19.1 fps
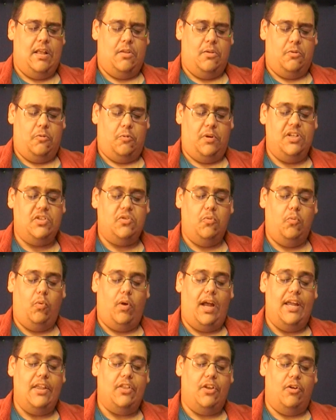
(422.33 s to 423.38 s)
The reason
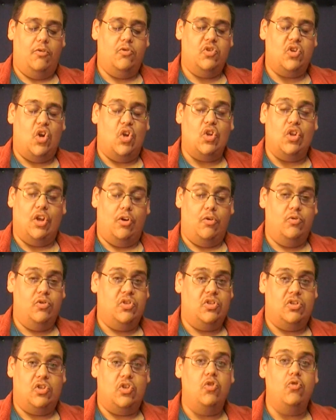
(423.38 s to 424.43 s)
why those
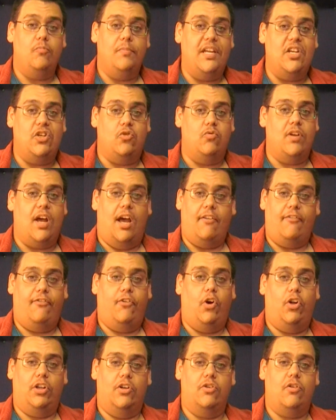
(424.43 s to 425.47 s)
to me do not
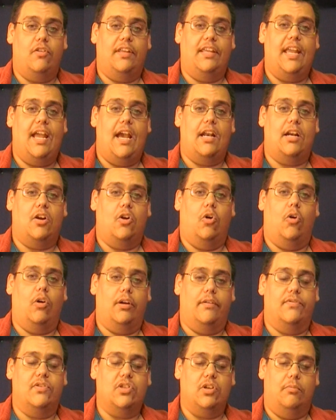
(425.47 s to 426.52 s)
fall under the
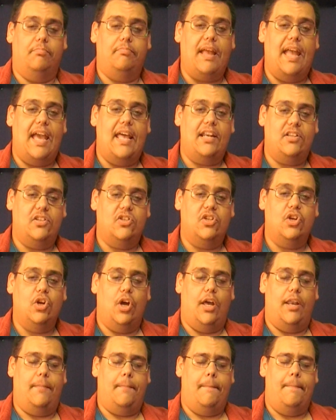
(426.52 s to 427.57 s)
category of so bad it's
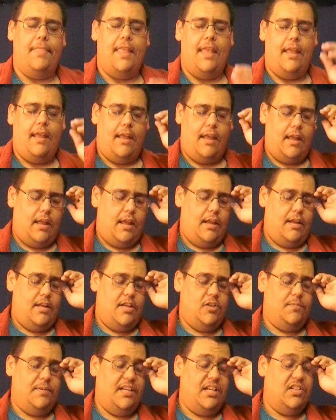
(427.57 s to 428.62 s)
good
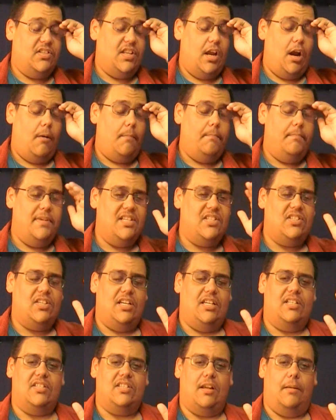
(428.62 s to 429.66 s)
is because they are
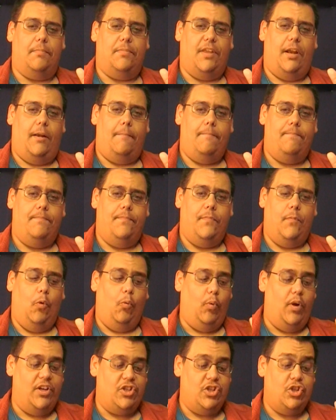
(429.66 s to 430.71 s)
missing something
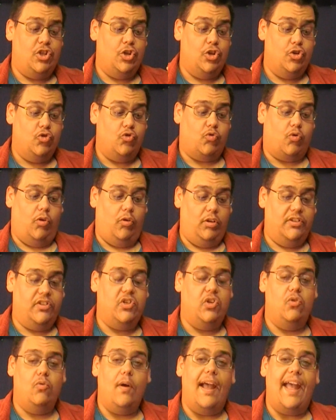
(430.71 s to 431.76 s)
which Troll
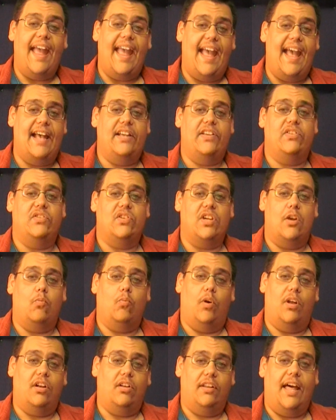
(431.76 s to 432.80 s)
2 has and
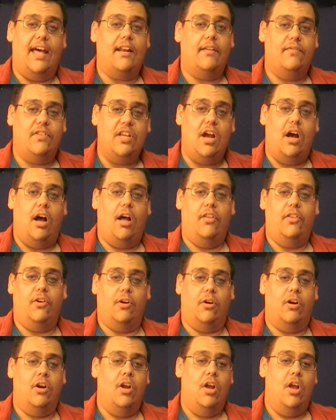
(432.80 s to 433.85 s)
what a lot of the other